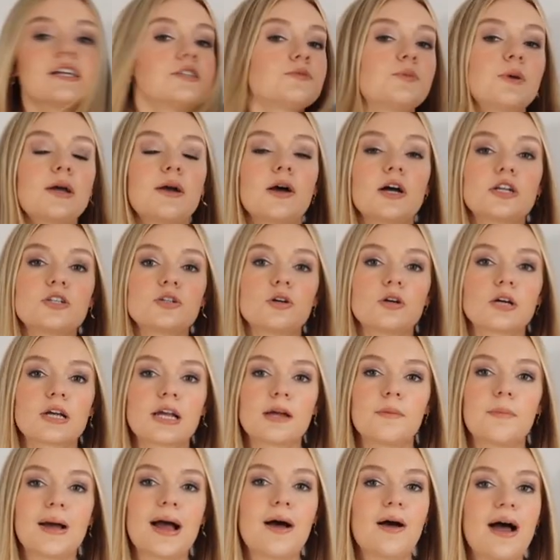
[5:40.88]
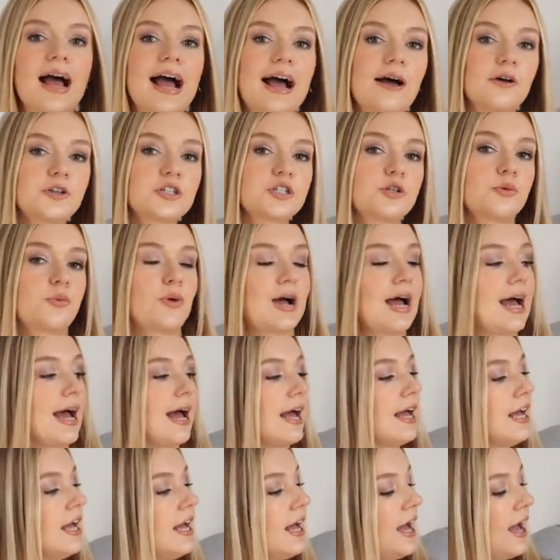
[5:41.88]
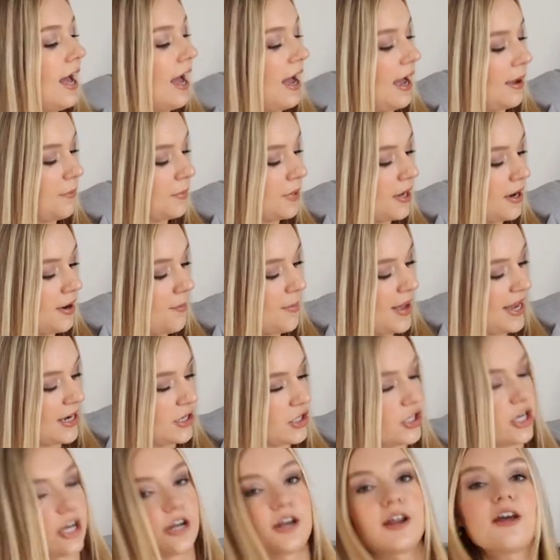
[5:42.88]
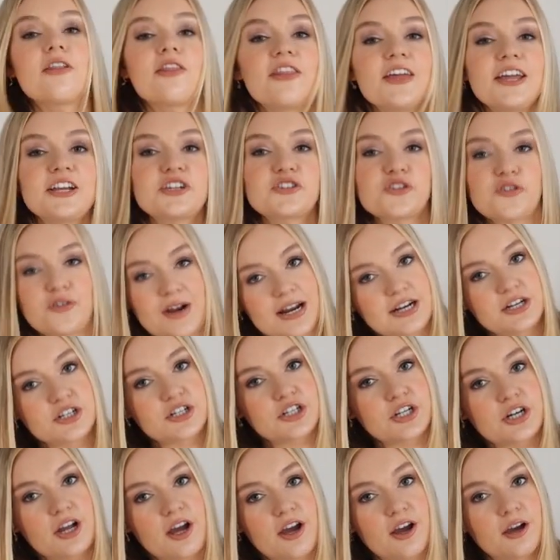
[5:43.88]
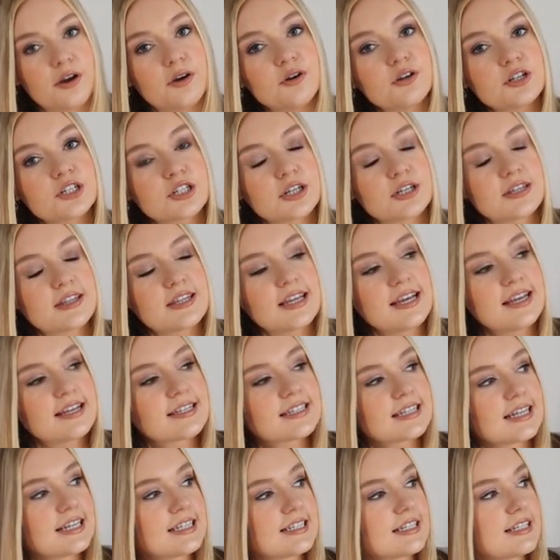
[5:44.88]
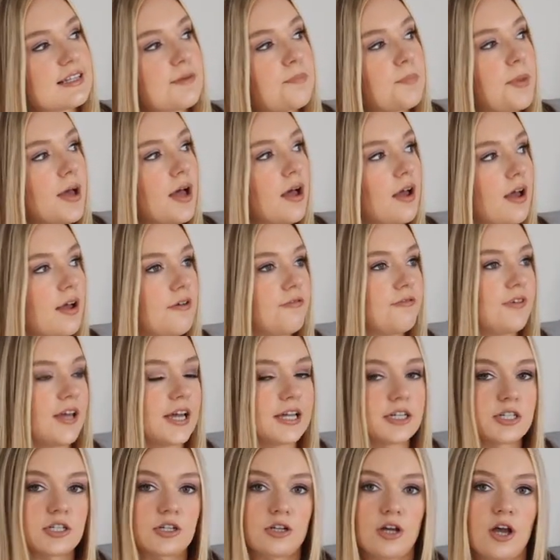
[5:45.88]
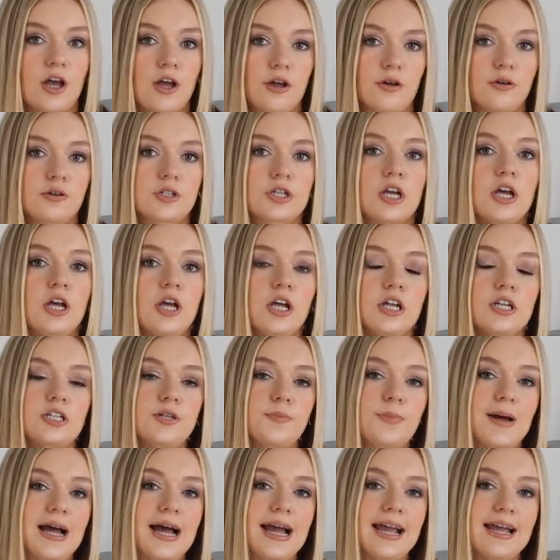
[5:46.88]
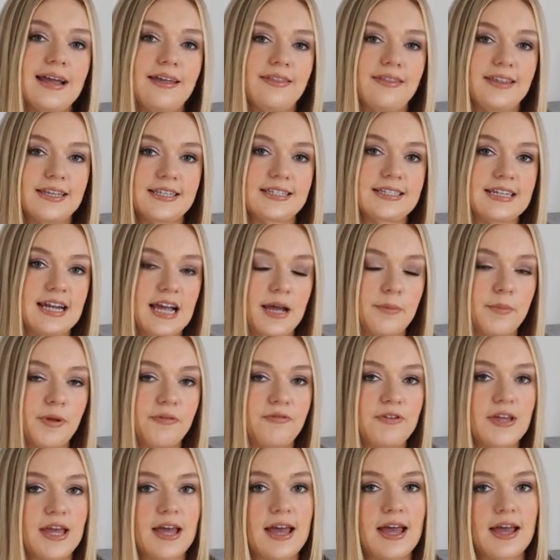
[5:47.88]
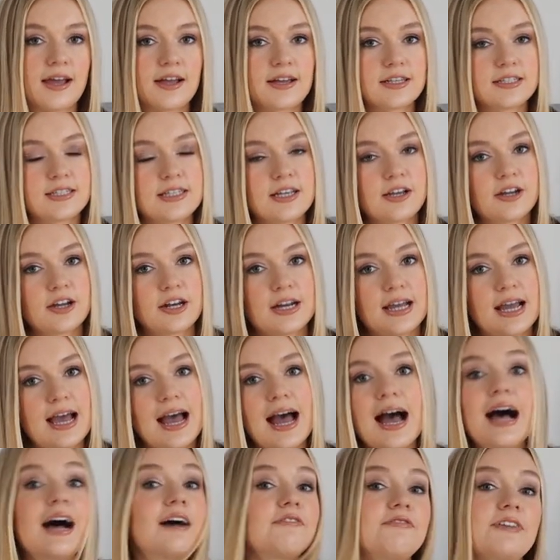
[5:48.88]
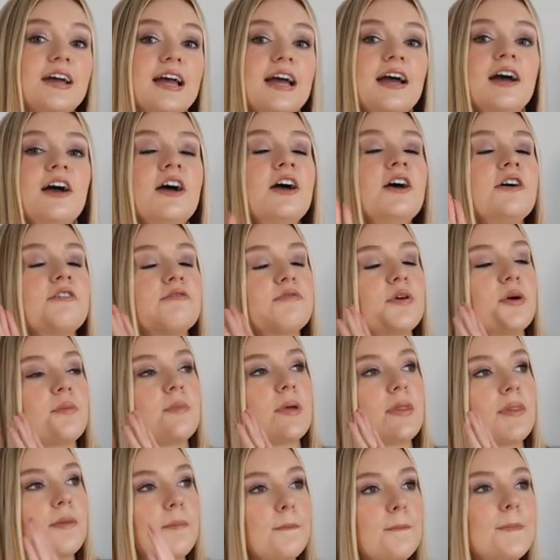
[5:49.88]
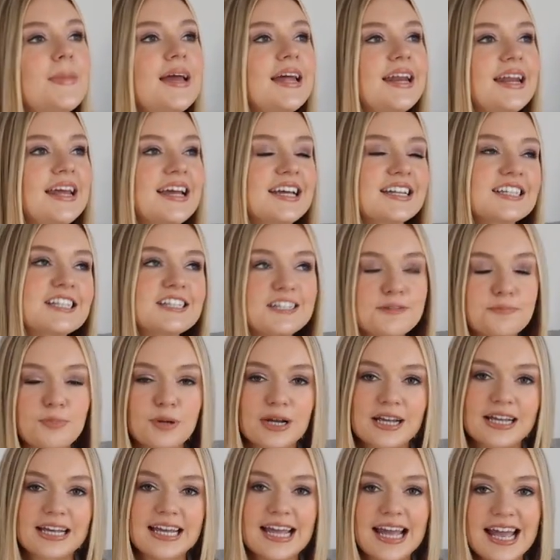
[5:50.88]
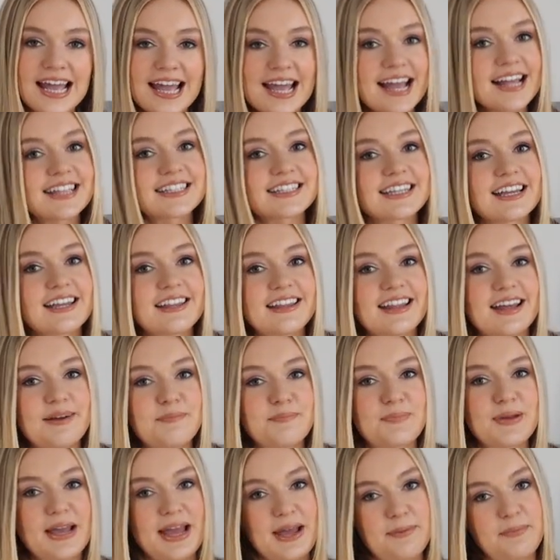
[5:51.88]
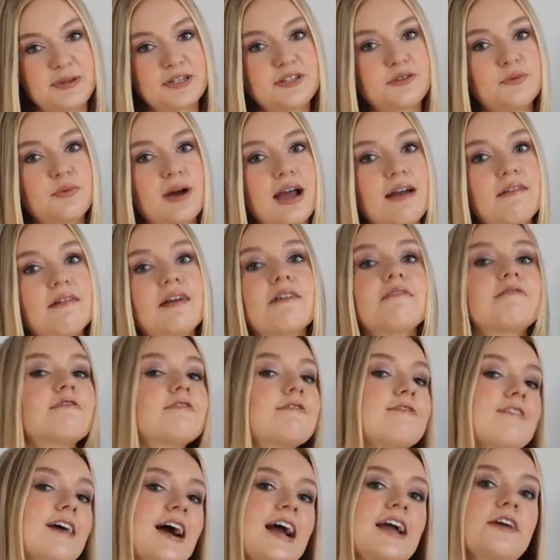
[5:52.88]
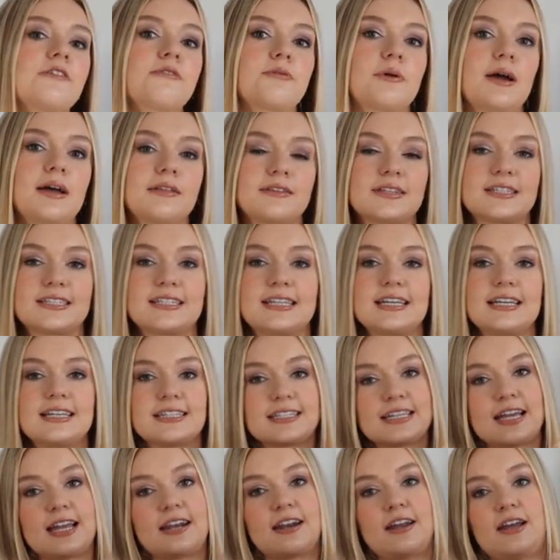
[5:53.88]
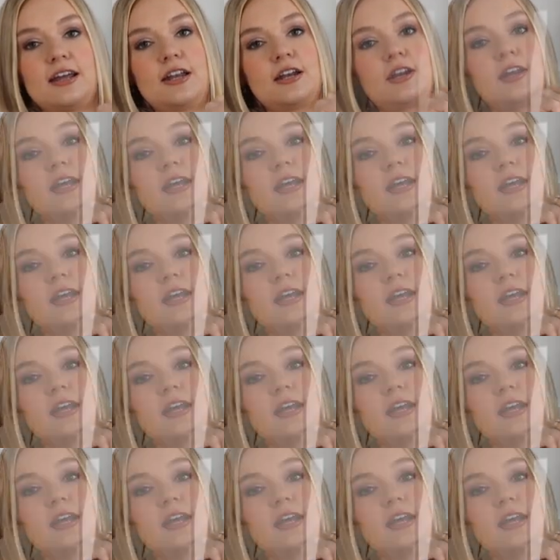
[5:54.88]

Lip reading: whilst we are talking about outerwear, I'm gonna mention the trench coat. This is the perfect coat to buy at this time of year, because you're gonna have it from the minute spring hits and then be able to wear it right throughout the season